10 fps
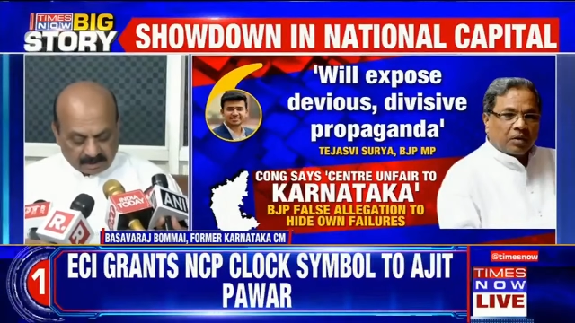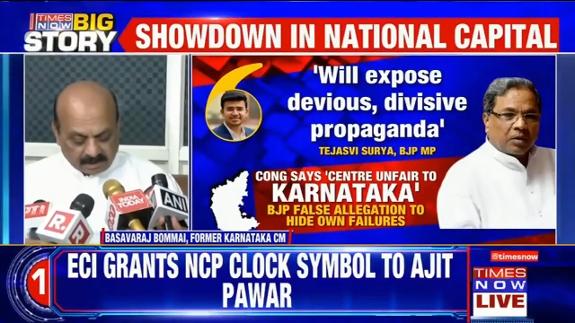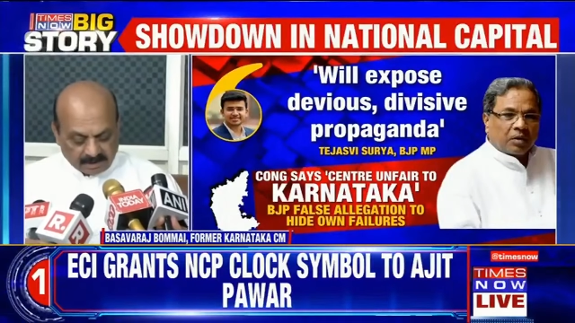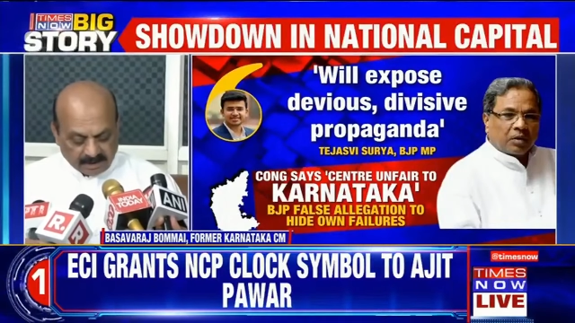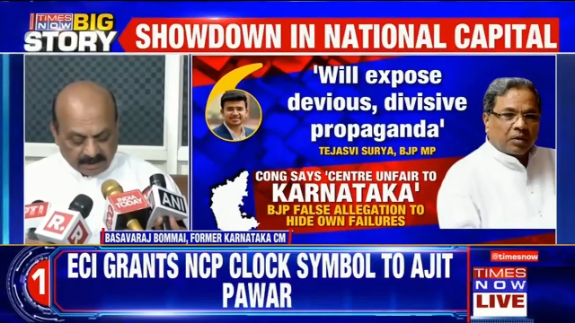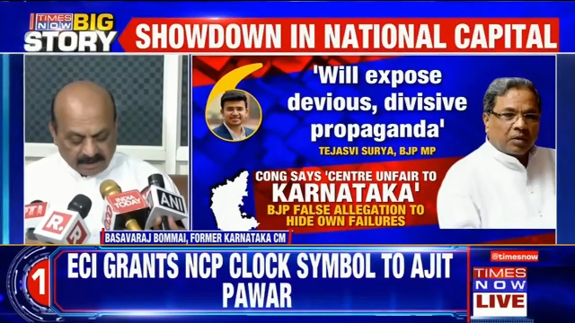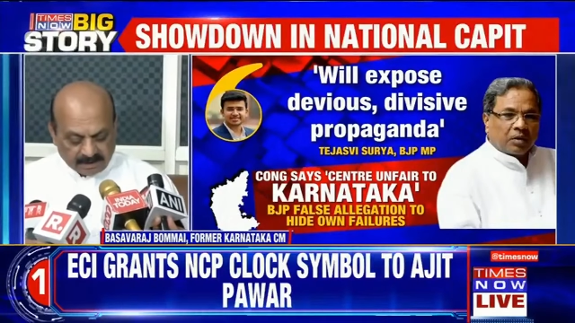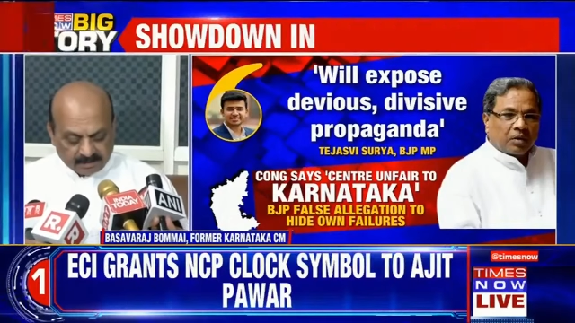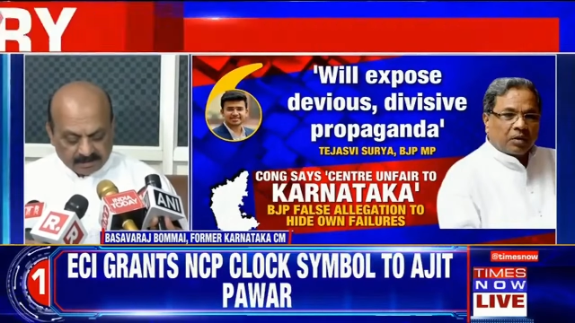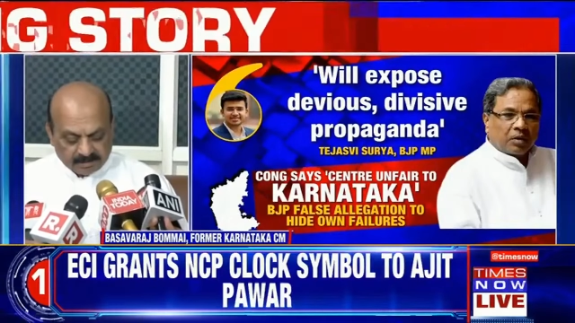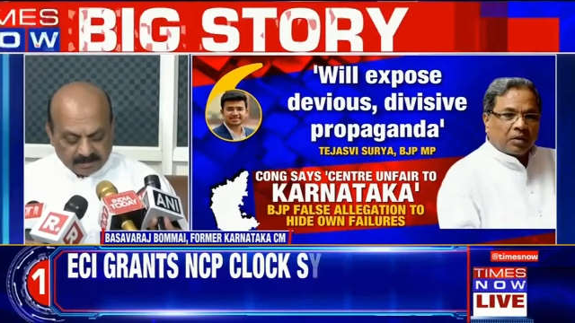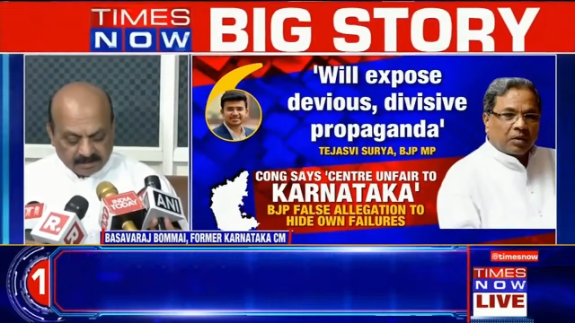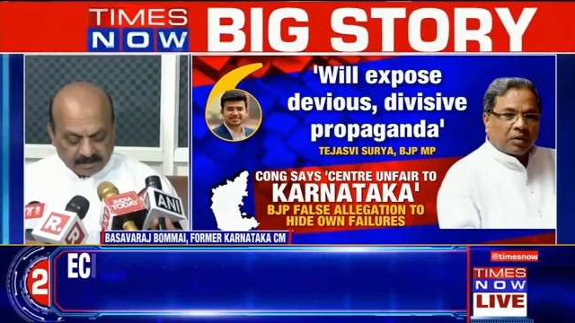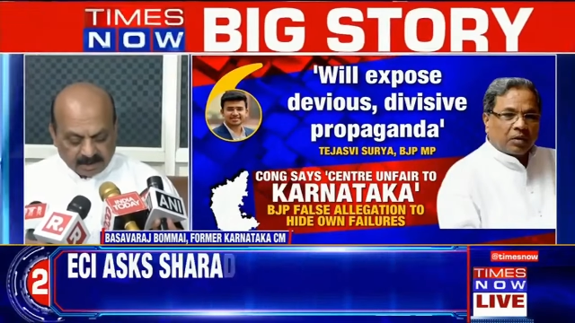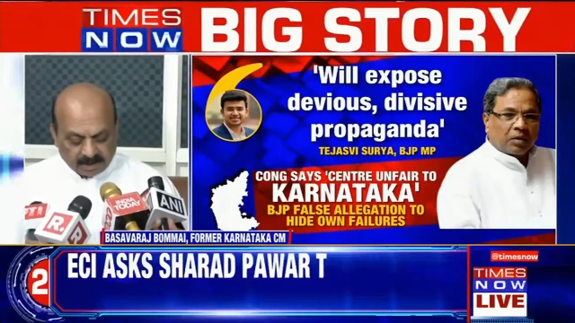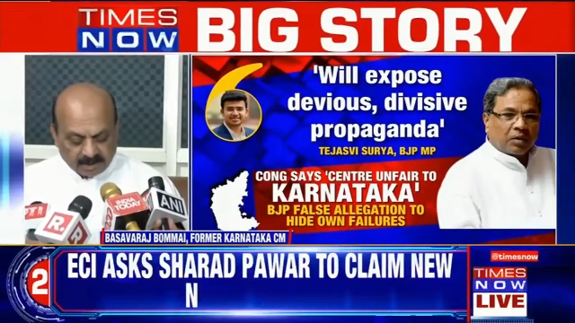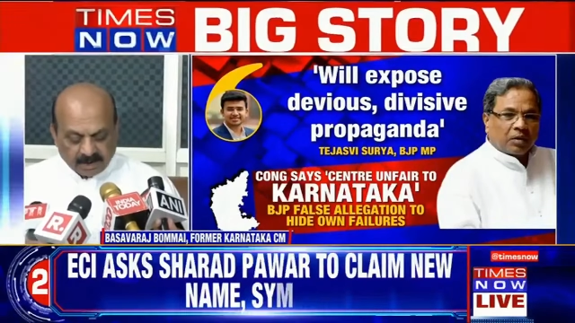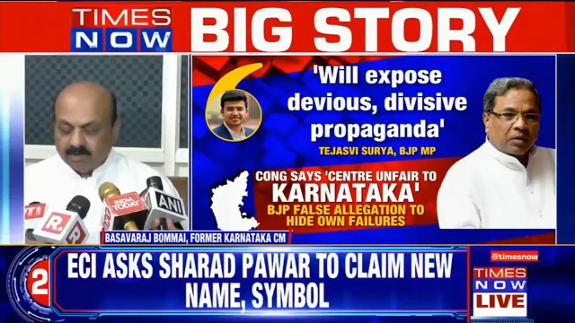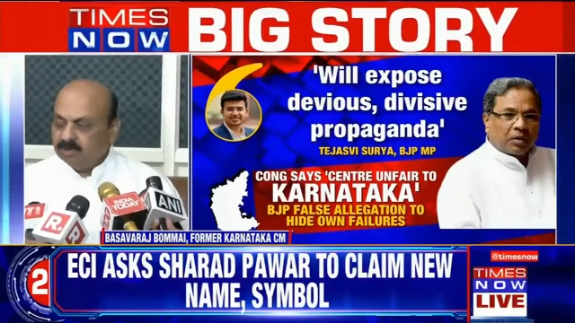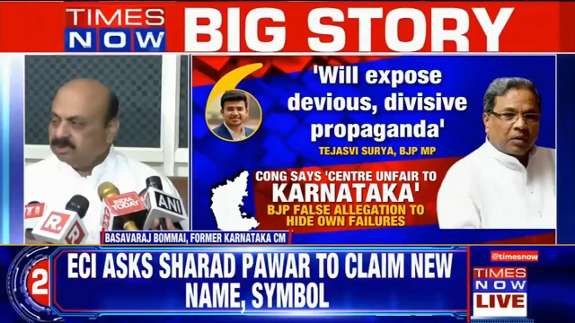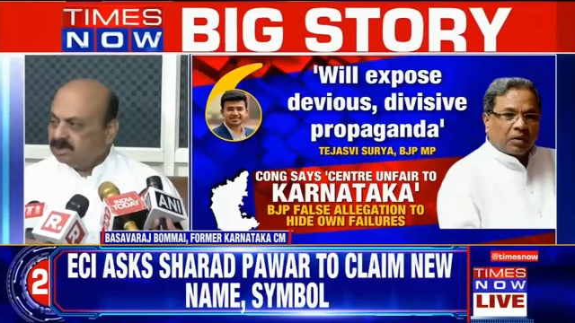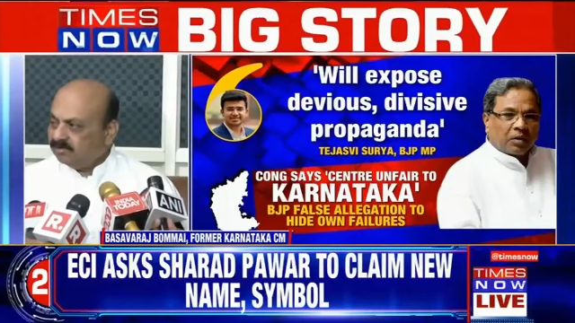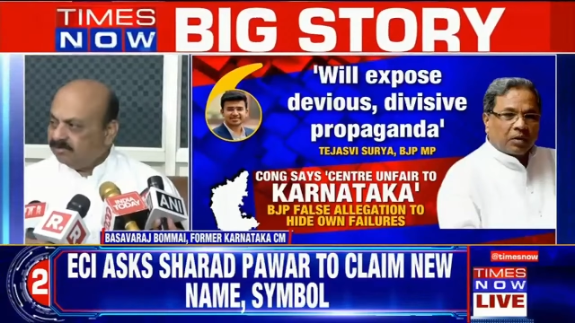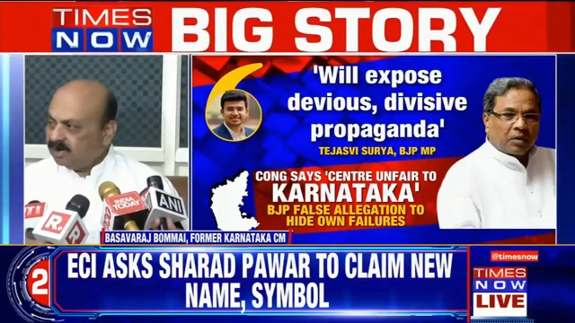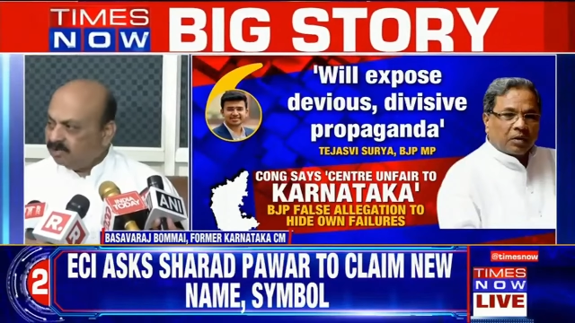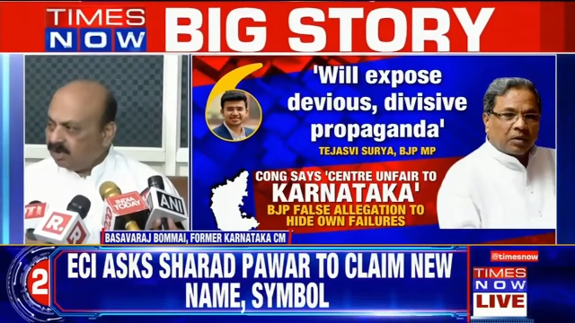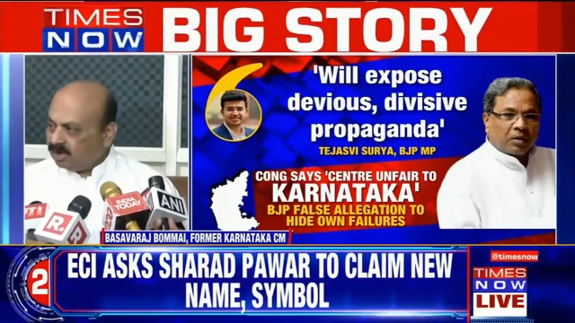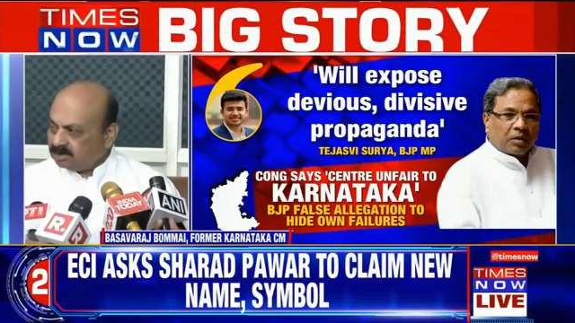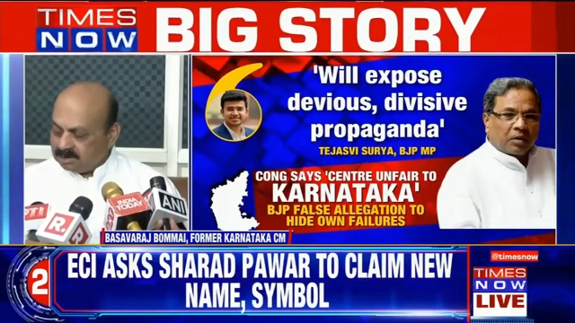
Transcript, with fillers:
Speaker 1: the devolution of fund was